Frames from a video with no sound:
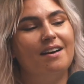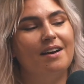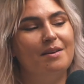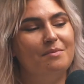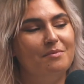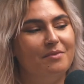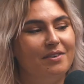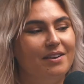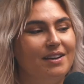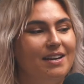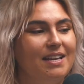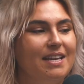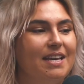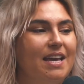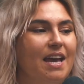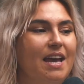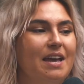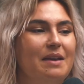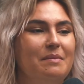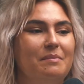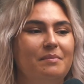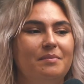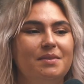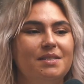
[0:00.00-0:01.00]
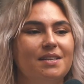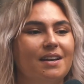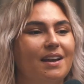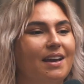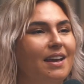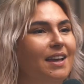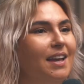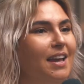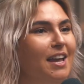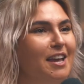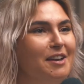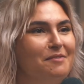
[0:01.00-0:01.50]
I'm really game to
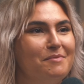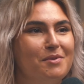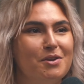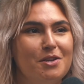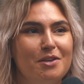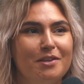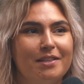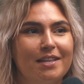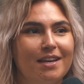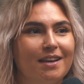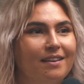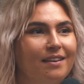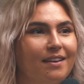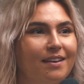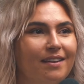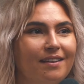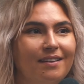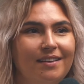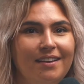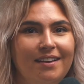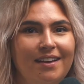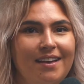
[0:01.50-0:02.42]
like hear what you think.